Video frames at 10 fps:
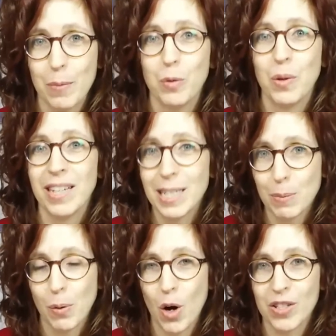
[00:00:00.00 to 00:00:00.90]
help with
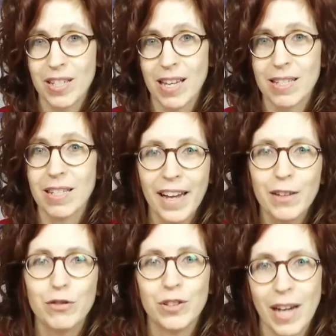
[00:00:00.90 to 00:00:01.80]
this process,
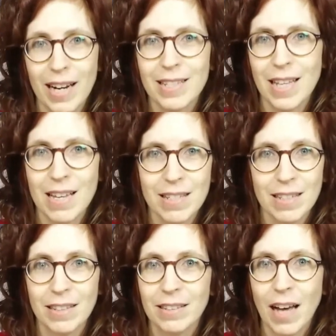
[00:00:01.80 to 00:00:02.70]
wait for next
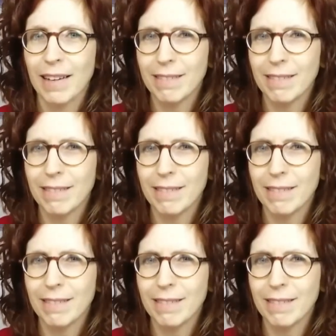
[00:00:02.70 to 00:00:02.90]
lesson.